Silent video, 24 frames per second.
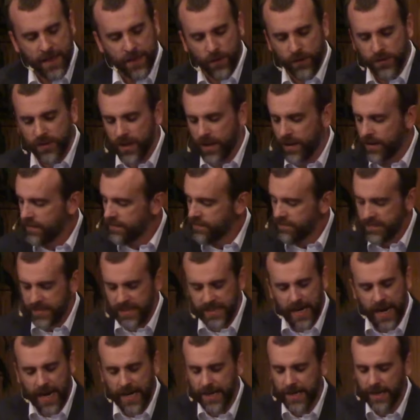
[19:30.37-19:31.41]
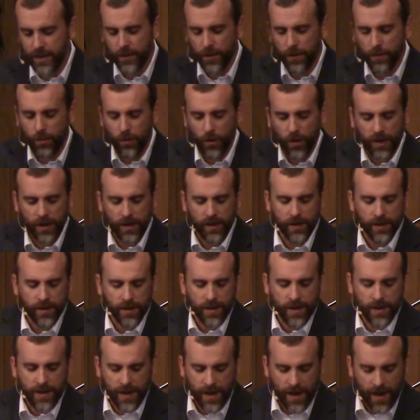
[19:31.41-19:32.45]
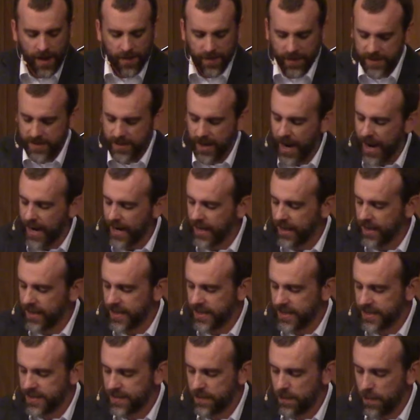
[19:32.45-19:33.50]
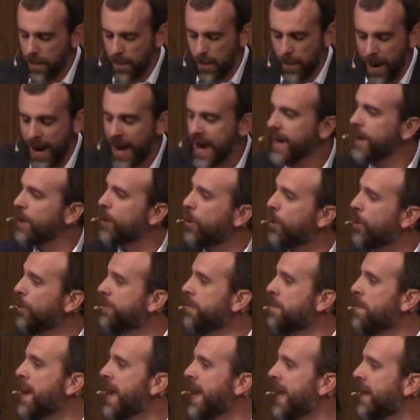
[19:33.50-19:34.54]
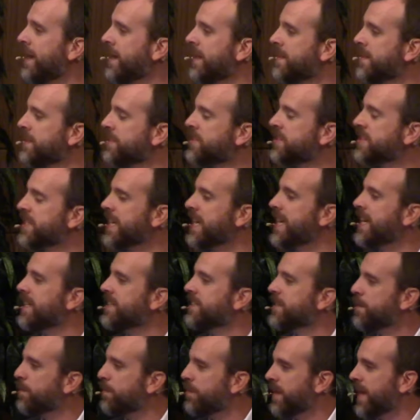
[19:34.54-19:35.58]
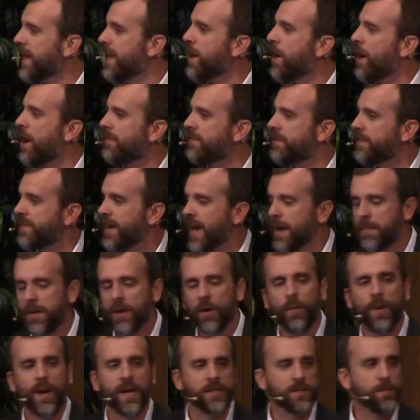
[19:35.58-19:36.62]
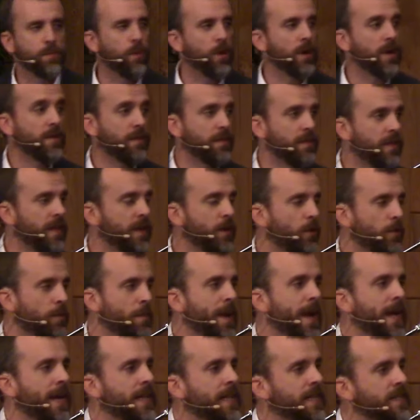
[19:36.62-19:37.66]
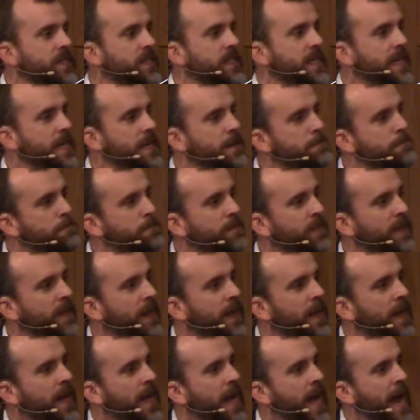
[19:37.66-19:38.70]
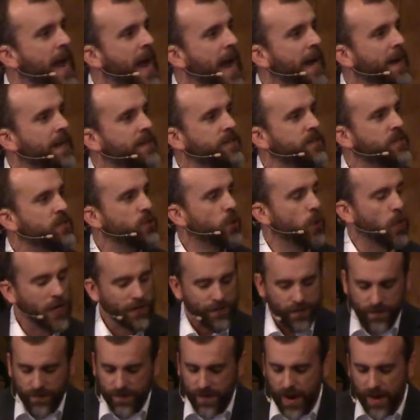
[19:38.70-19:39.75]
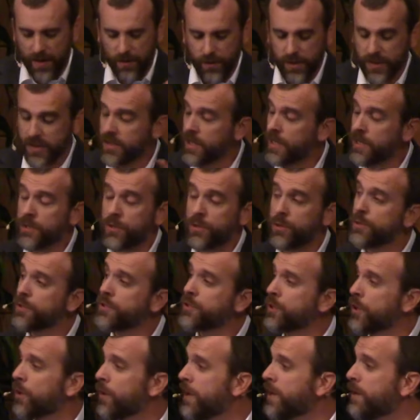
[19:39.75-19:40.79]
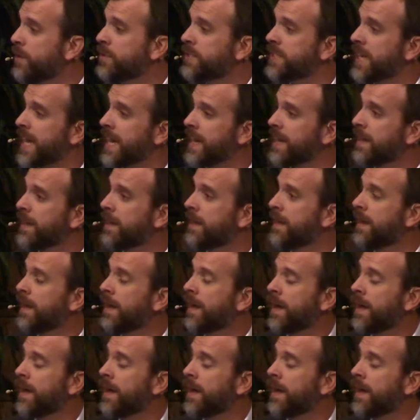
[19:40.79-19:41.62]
There's a tiny little book. The title is My Old Man in the Sea. It's a playoff of Hemingway's book, The Old Man in the Sea. And it's a story of a father and son, true story, who take